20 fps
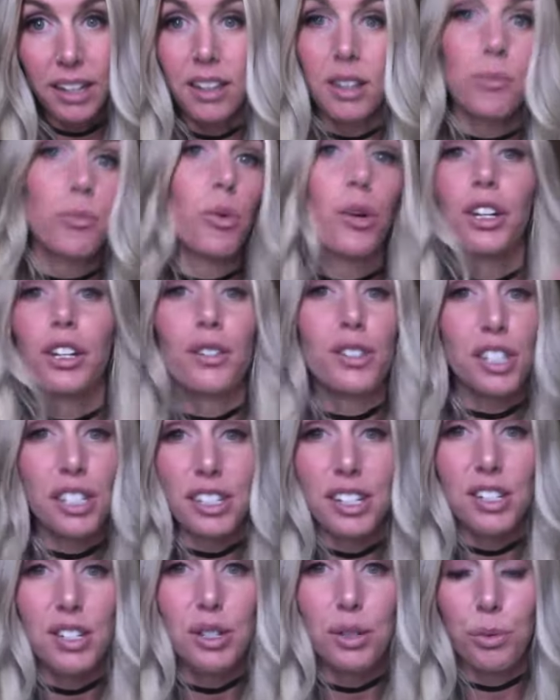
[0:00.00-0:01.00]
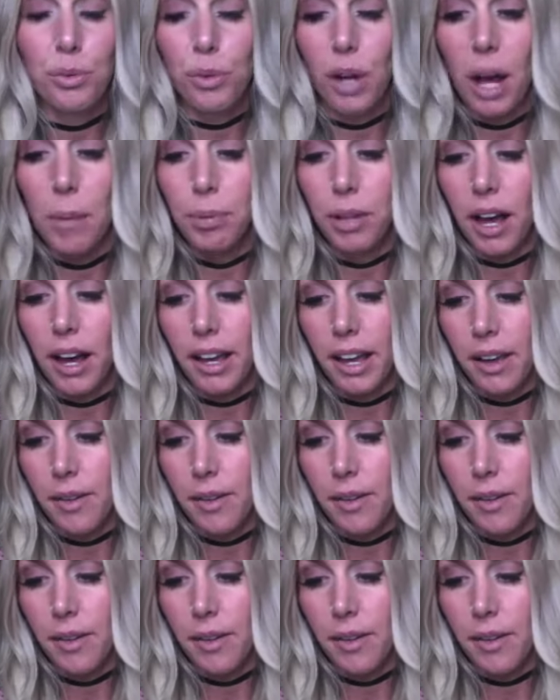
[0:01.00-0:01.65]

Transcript: the more you just need to apply